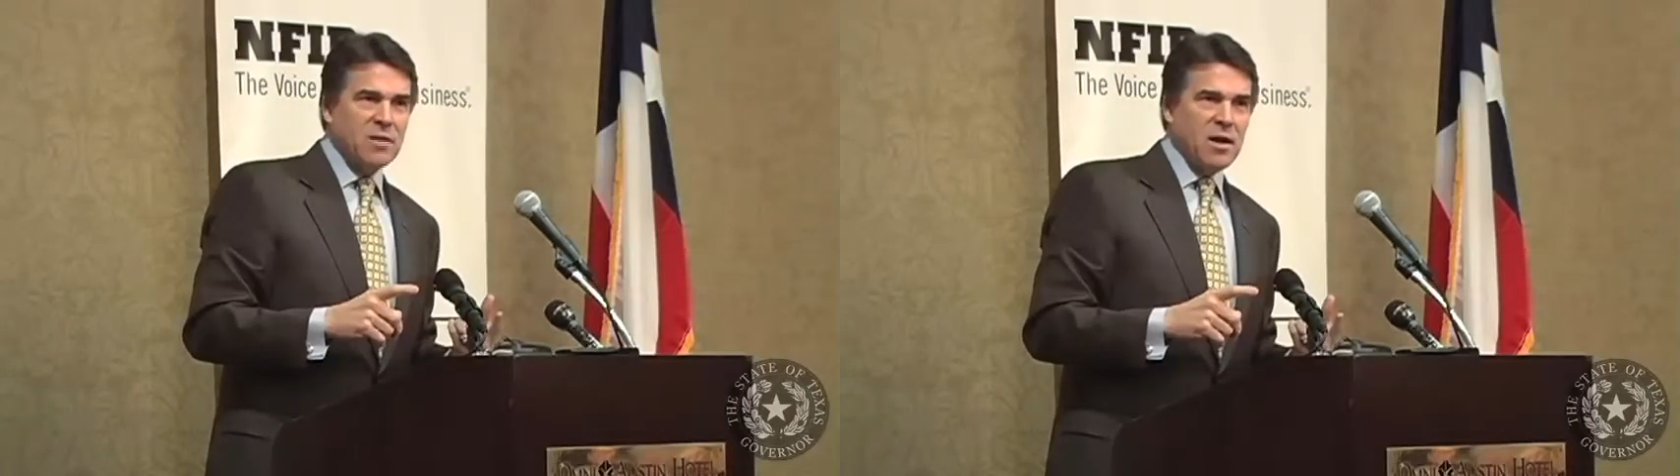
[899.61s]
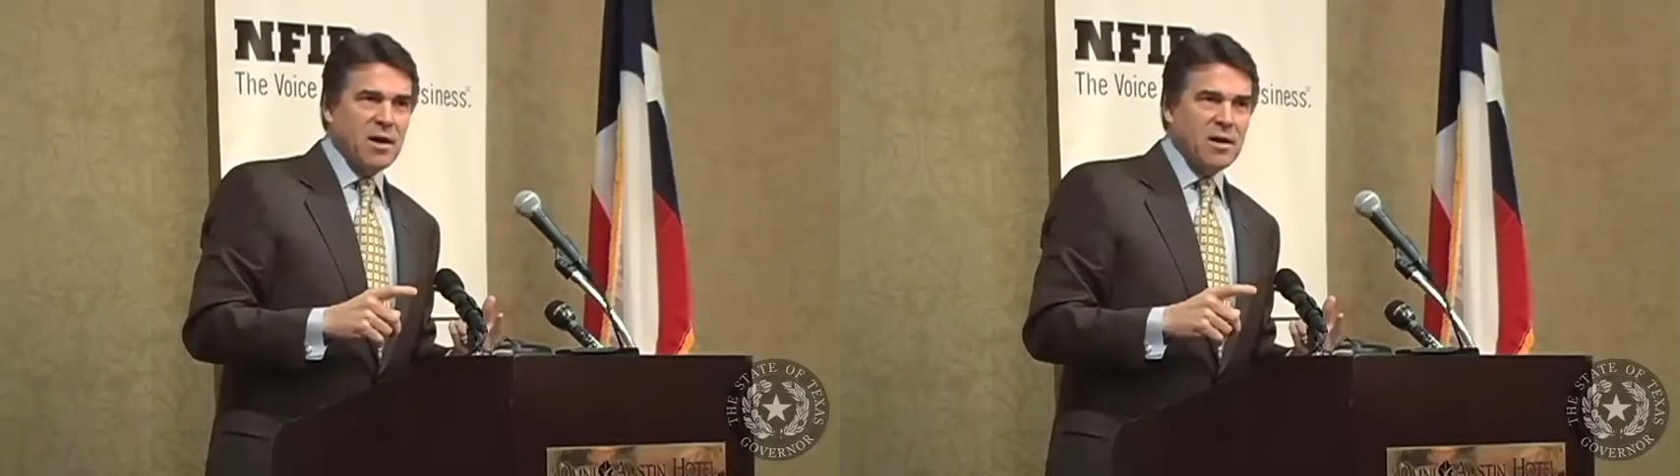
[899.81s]

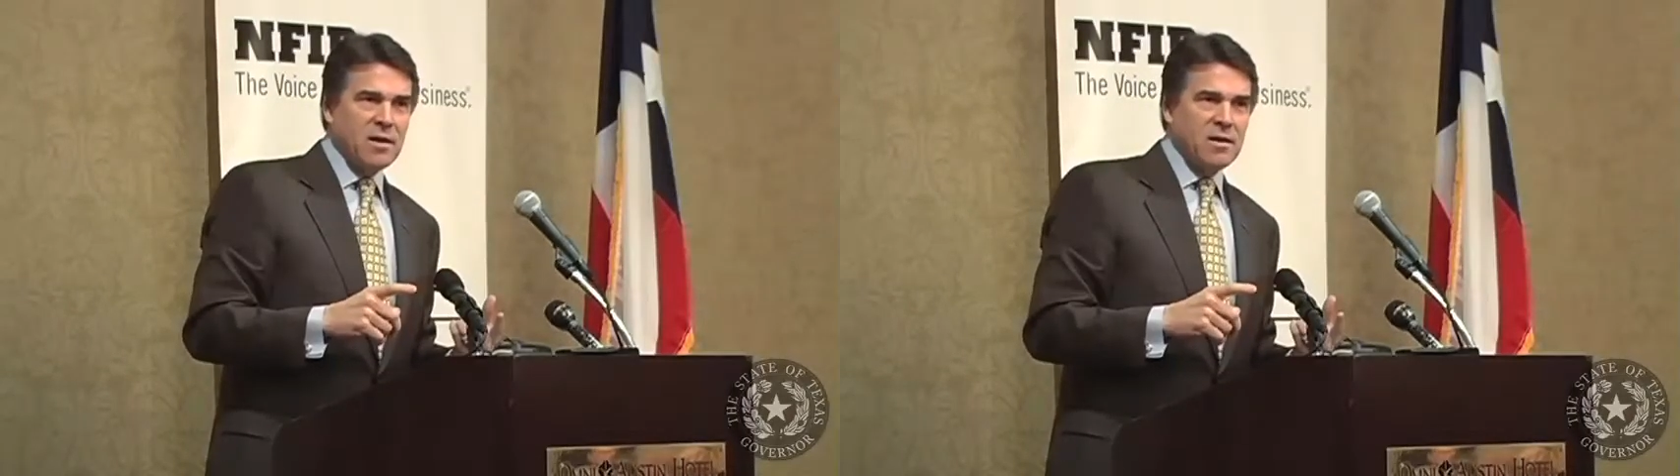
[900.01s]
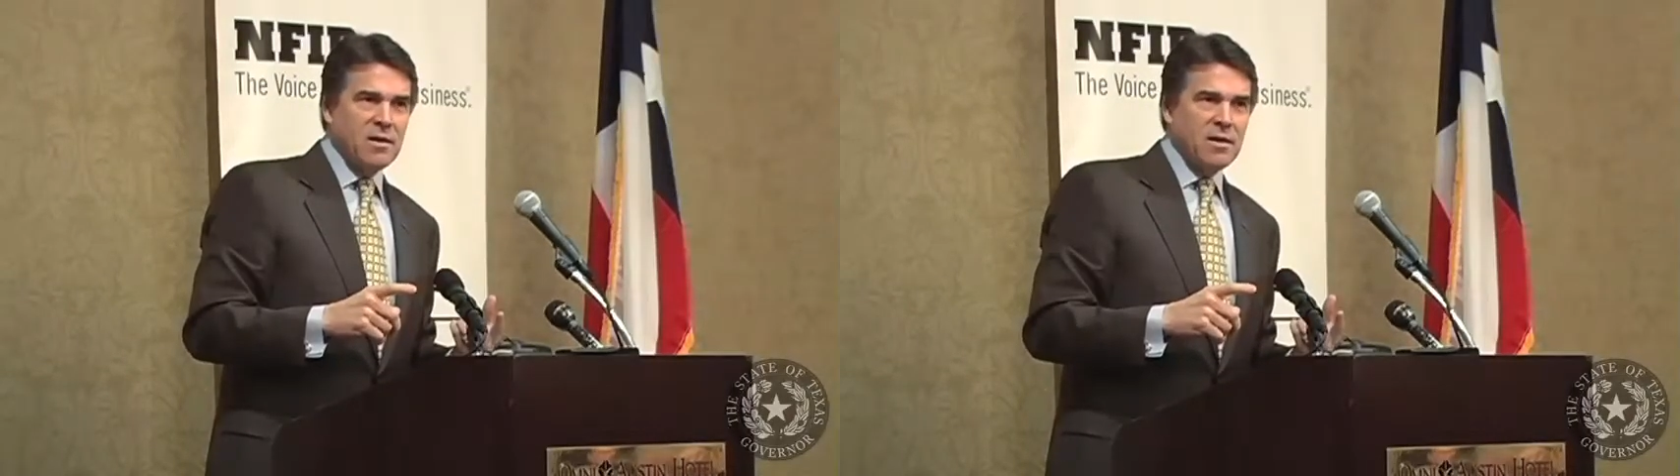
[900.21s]
like.
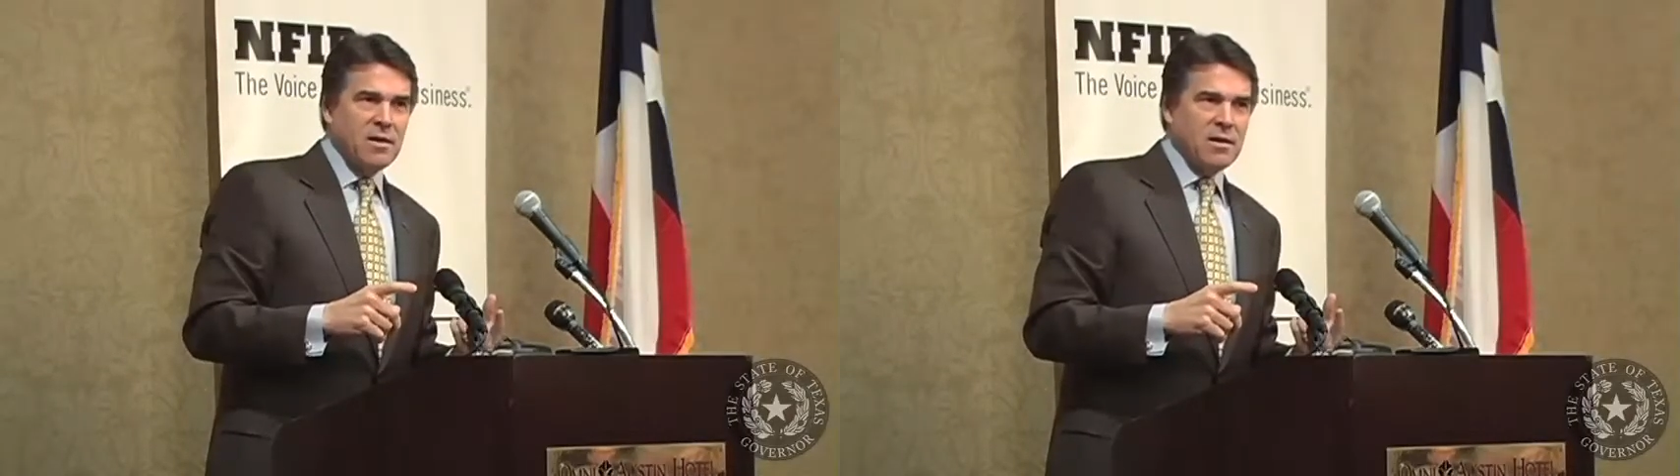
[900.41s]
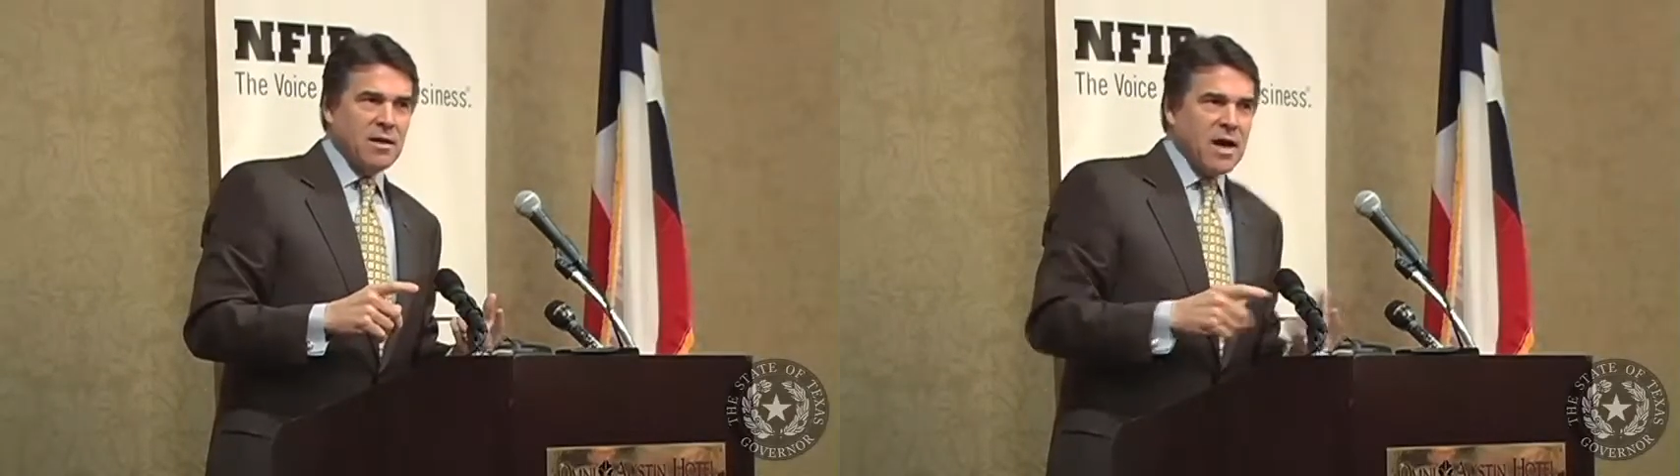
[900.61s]

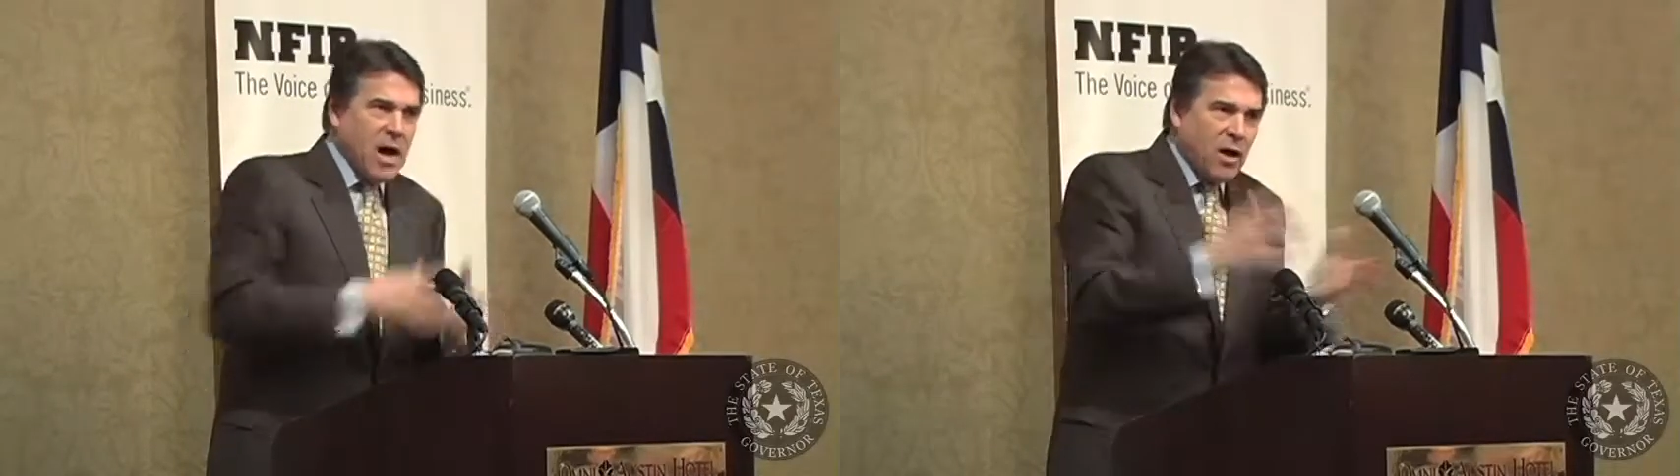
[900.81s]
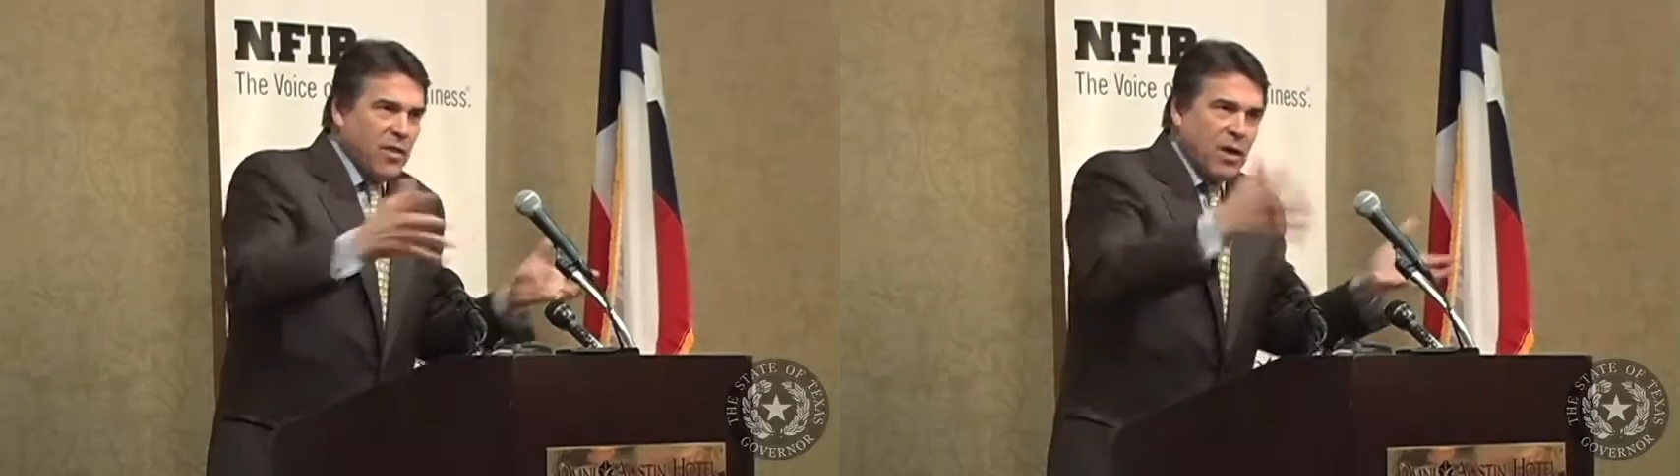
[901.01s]

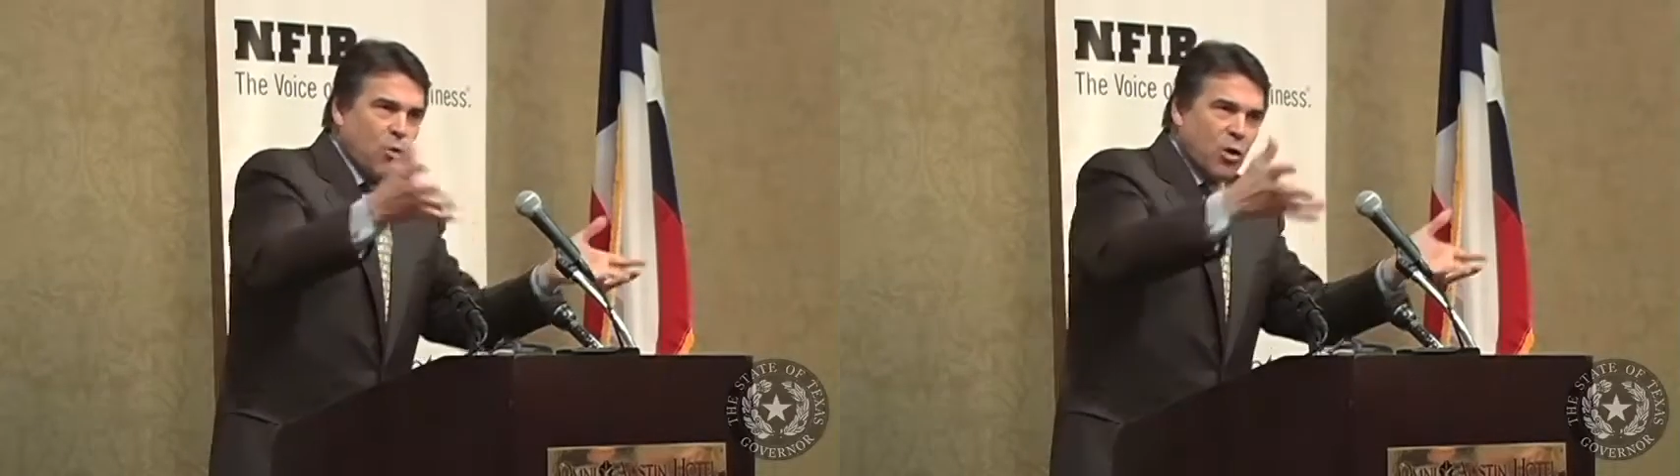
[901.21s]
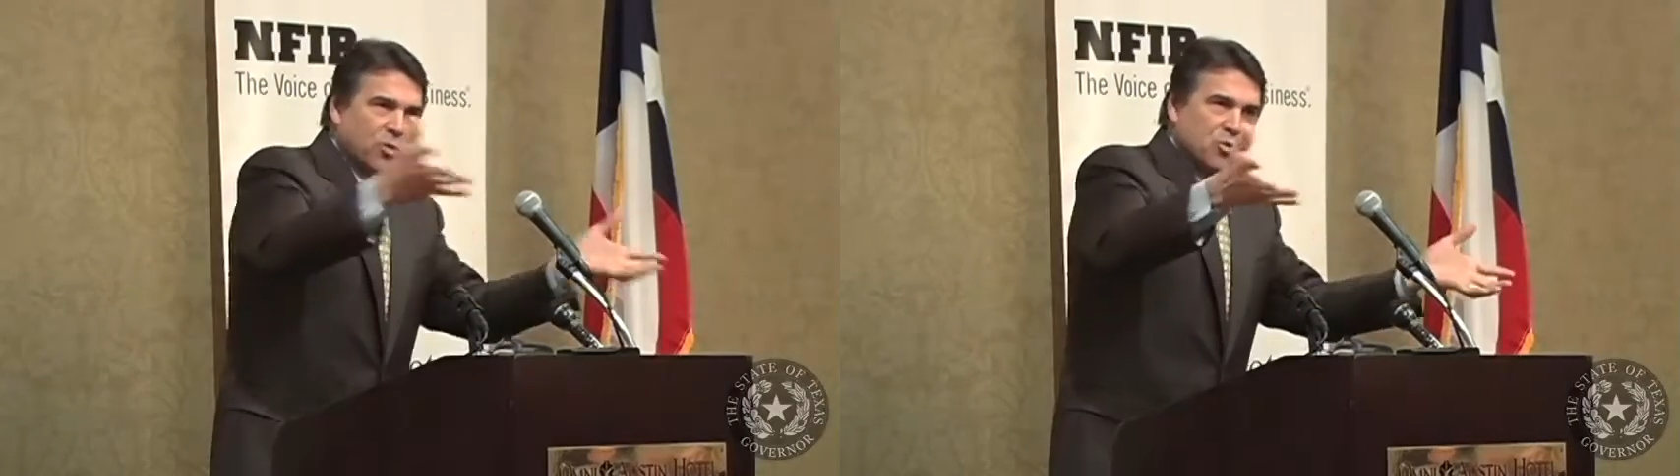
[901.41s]
how they
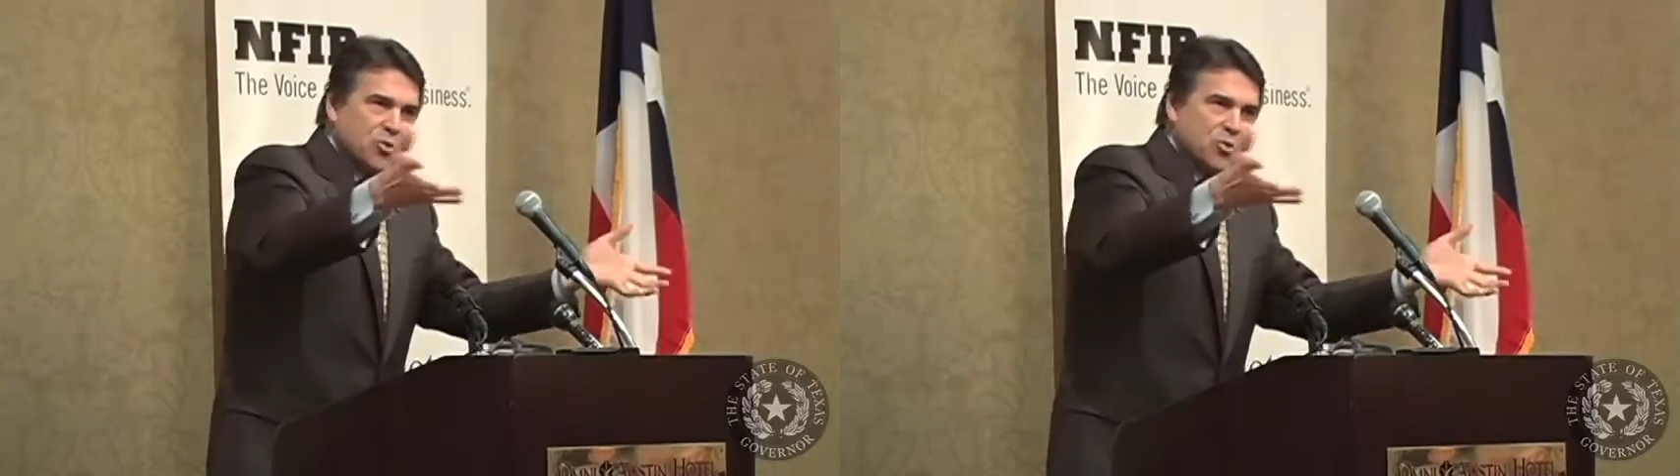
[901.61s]
want their